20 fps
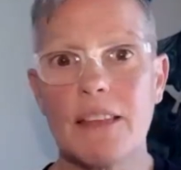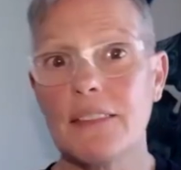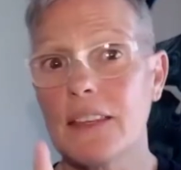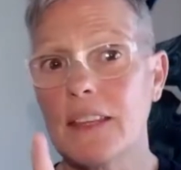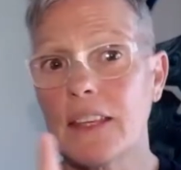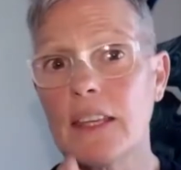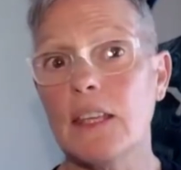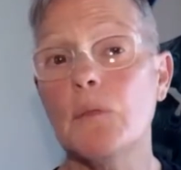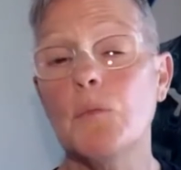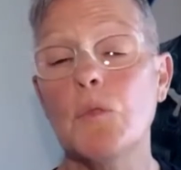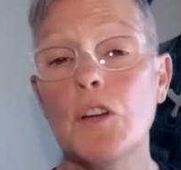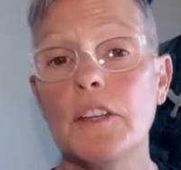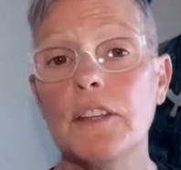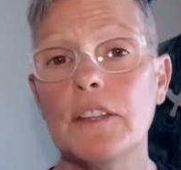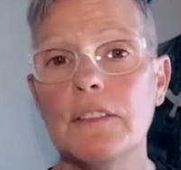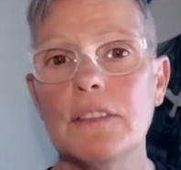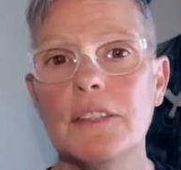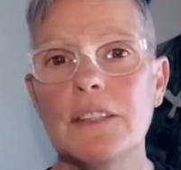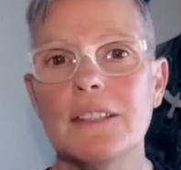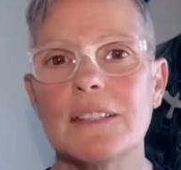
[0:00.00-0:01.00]
The key word
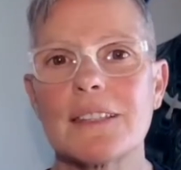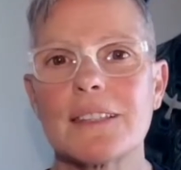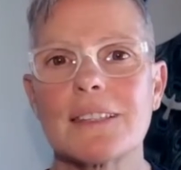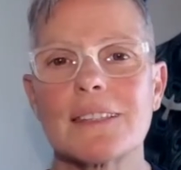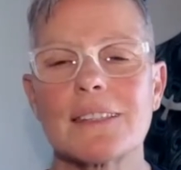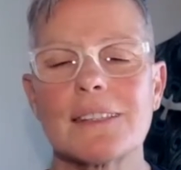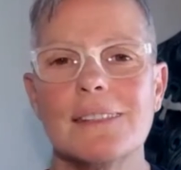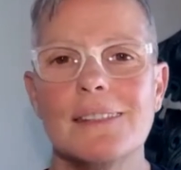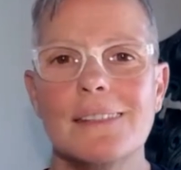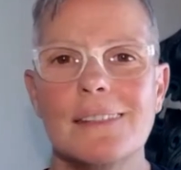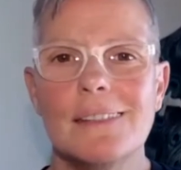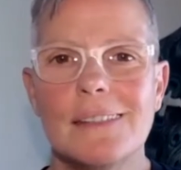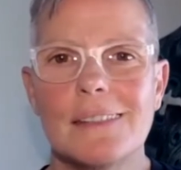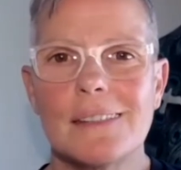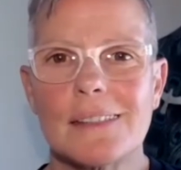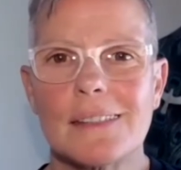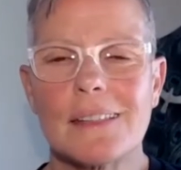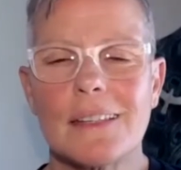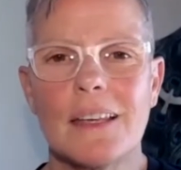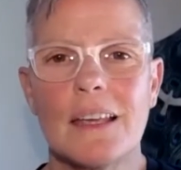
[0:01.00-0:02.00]
in this
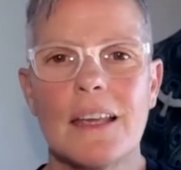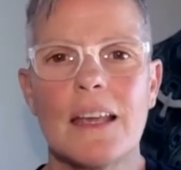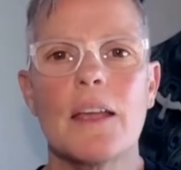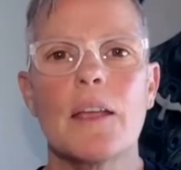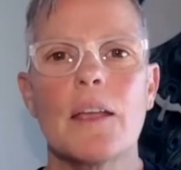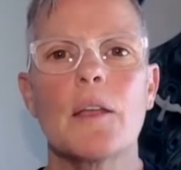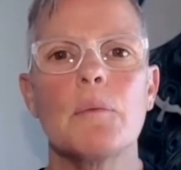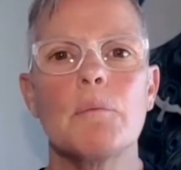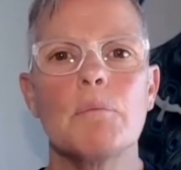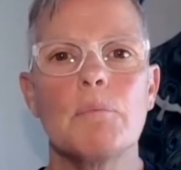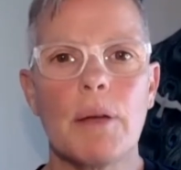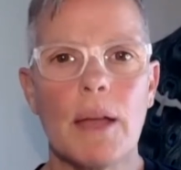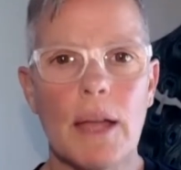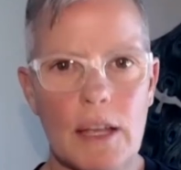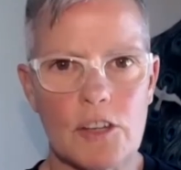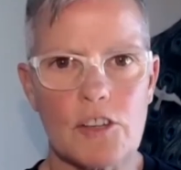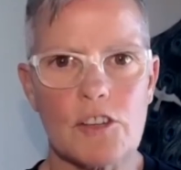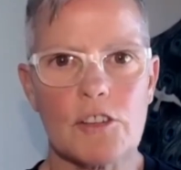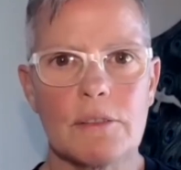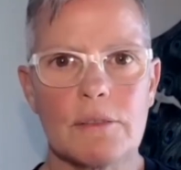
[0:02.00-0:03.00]
is
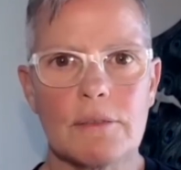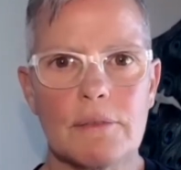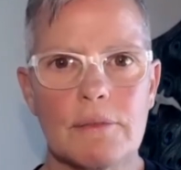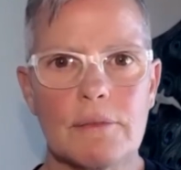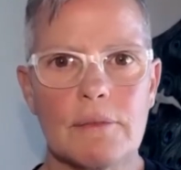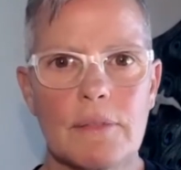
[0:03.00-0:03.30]
compassion.